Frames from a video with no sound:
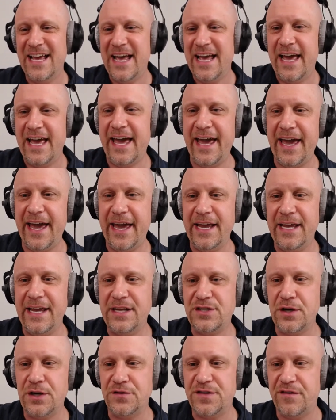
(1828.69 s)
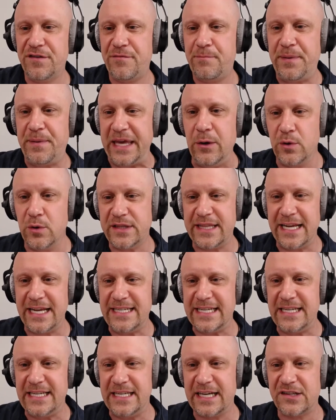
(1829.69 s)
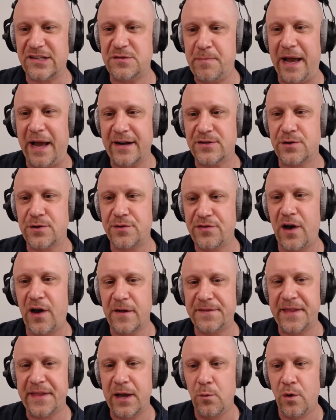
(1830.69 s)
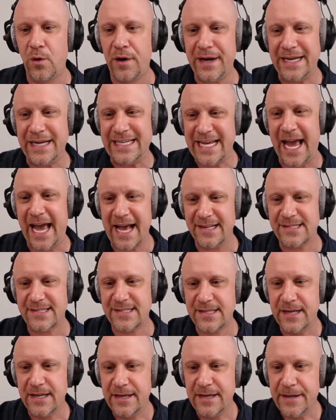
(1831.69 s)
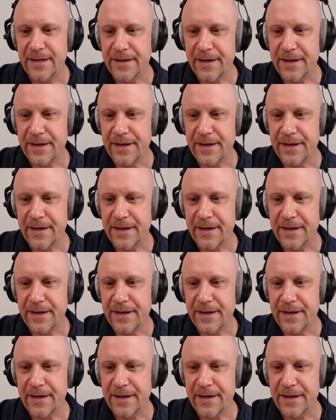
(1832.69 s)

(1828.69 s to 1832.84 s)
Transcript: Hey, Joseph, be what they didn't expect or thought they wanted. Yes.